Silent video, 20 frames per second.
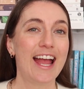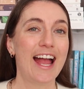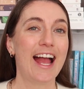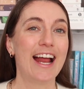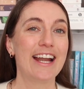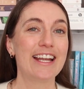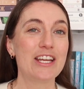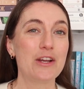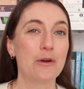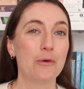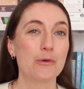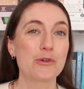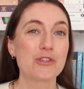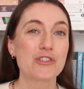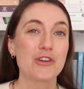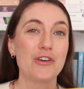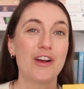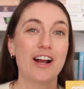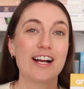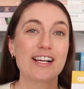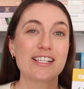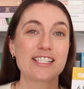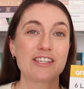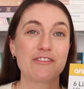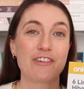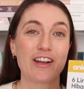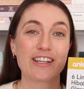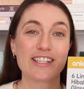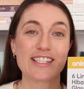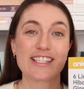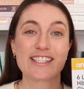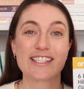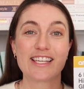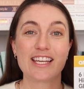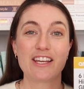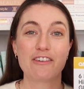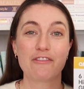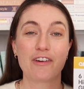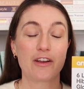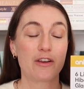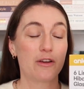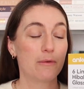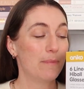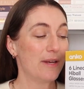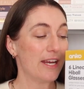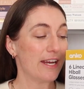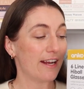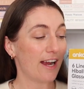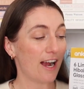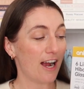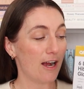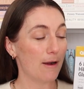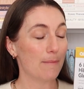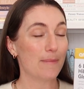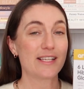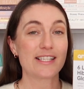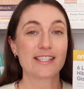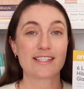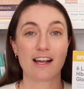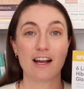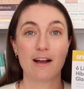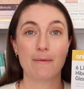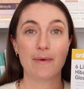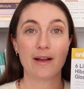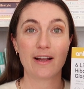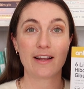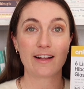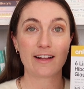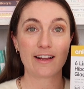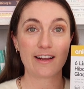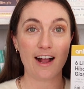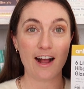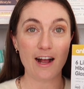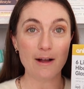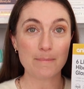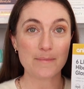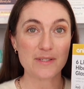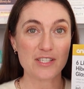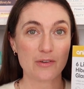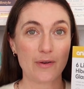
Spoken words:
And he also asked if I could see if I could pick up some cups.